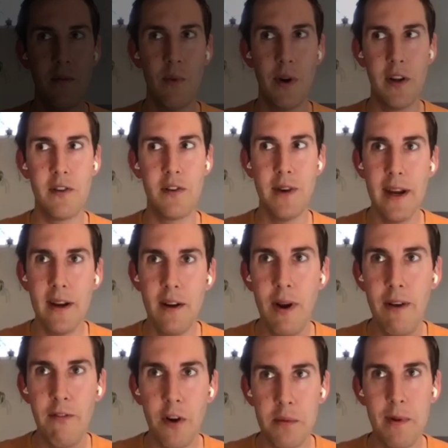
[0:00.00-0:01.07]
when you train a
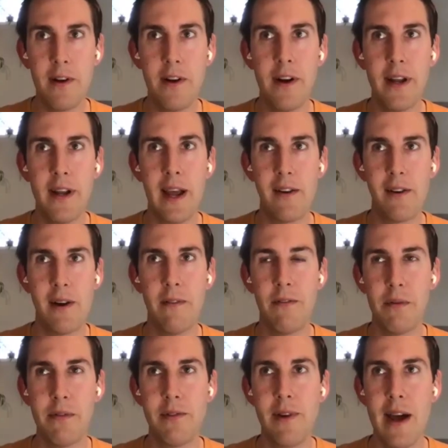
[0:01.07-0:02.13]
reinforcement learning algorithm
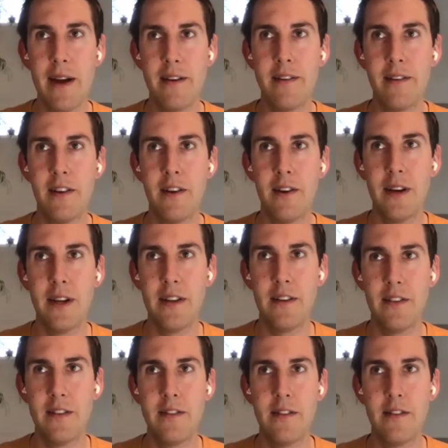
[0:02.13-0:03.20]
from scratch, you know, it
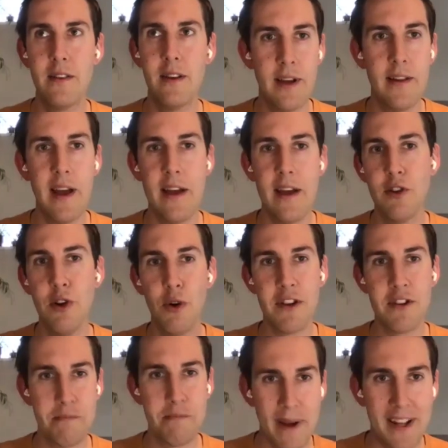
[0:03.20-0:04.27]
just, it has no
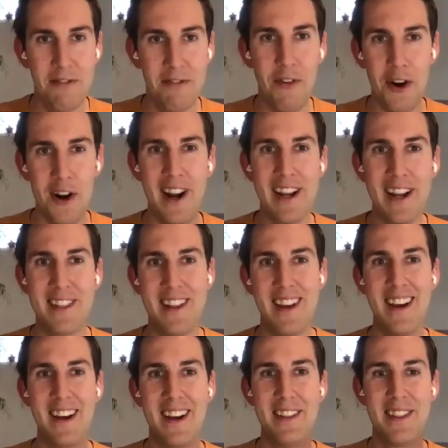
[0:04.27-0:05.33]
respect for like
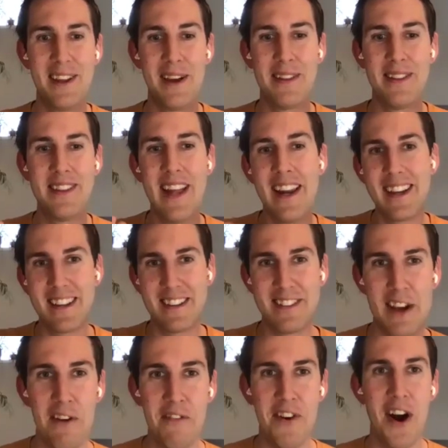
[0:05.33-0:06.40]
the, the
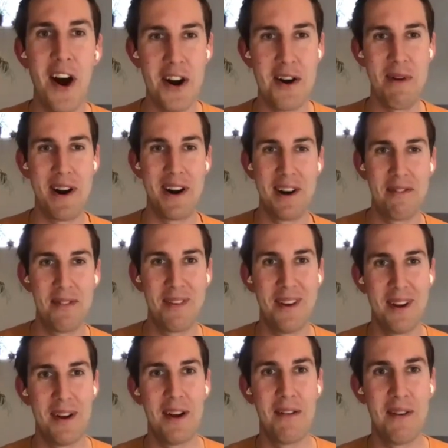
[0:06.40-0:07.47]
delicacy of the hardware. If,
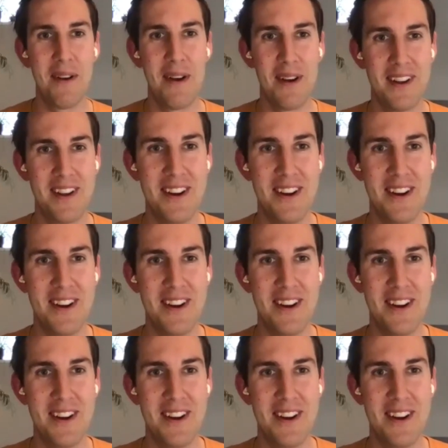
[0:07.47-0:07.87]
if,